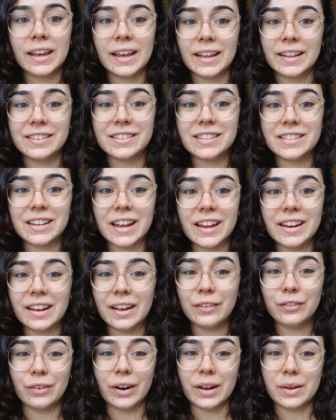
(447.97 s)
Instead,
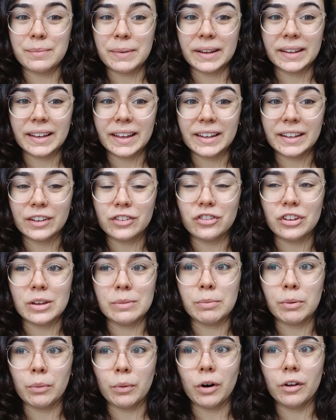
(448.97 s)
I'd recommend getting a
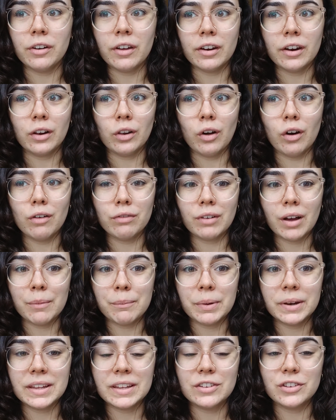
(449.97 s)
cheaper one, and a lot of
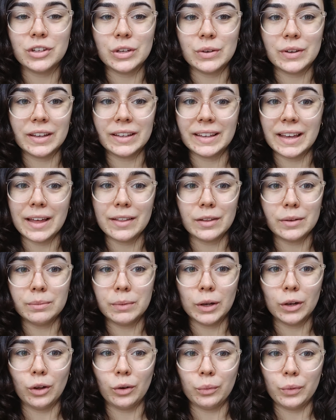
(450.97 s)
companies, you can get
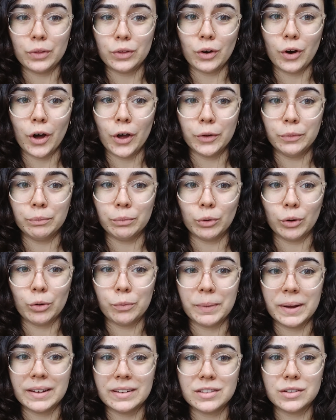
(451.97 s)
them along with your home
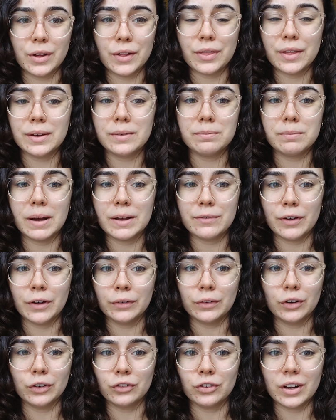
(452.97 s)
broadband. So I think my
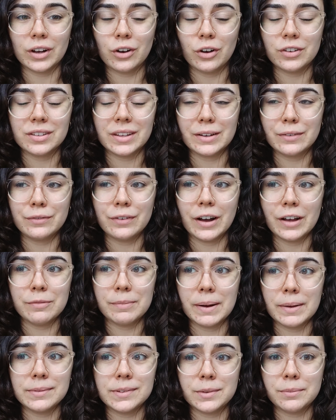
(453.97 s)
phone contract costs
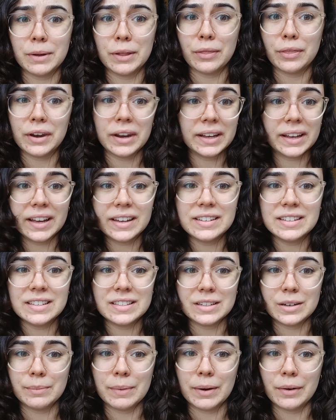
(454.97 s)
£5 a month, and I get a
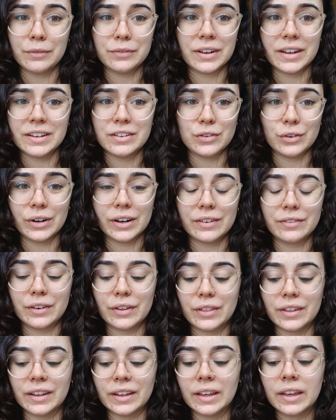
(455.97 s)
decent amount of data and
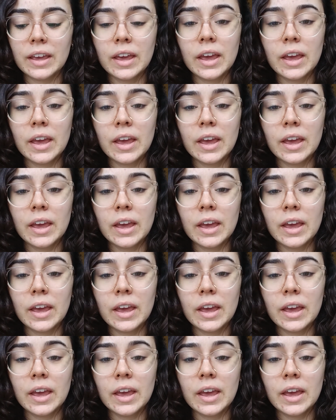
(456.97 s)
everything.